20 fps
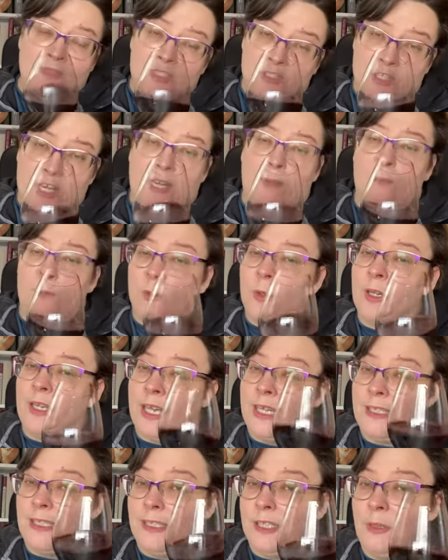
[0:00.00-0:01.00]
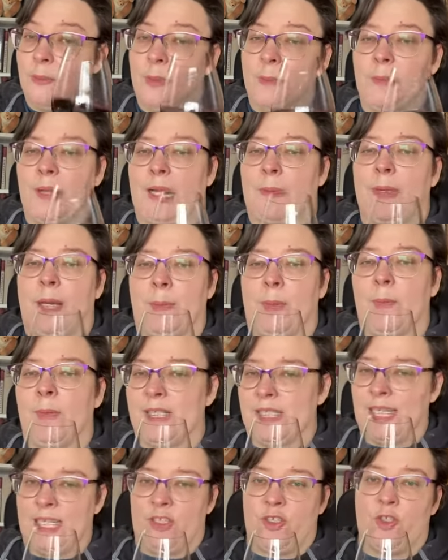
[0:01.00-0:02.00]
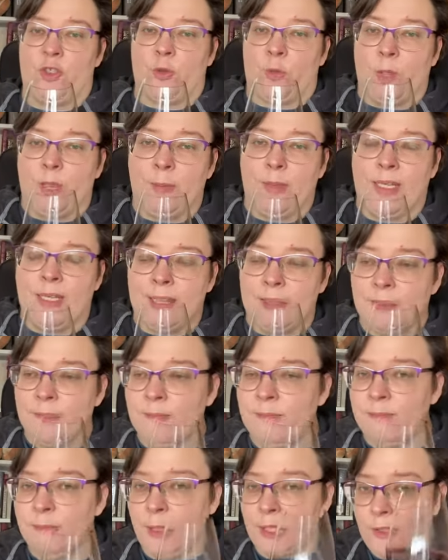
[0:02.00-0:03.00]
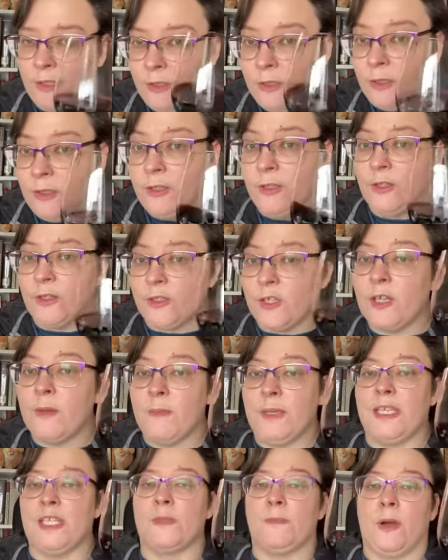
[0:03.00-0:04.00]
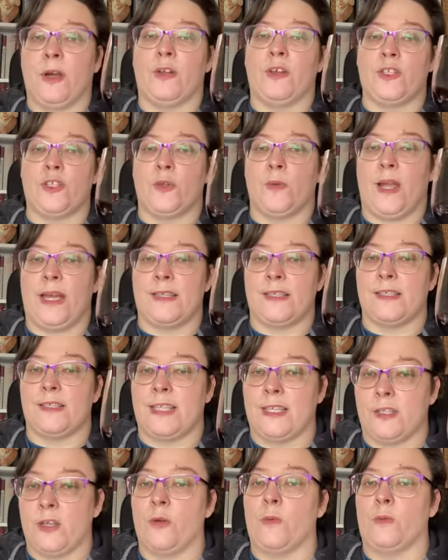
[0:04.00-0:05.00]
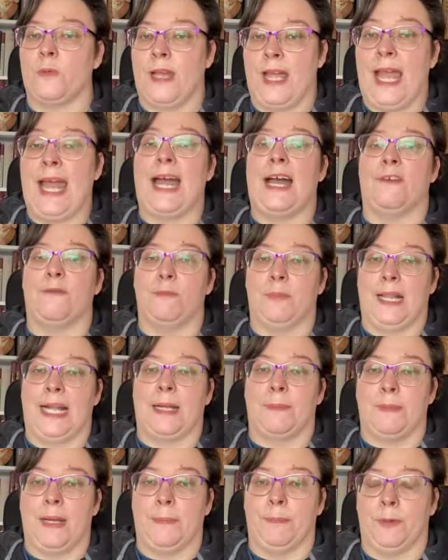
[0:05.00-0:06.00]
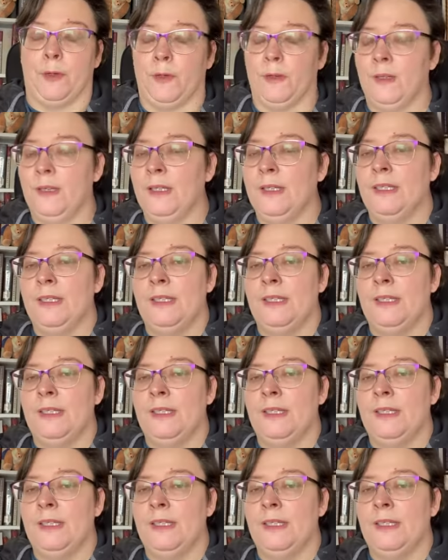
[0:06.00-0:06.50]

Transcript: this Jacob's Creek has a little bit of black pepper, but it's not screaming it. But there's going to be sparkling Shirazes that don't have black pepper.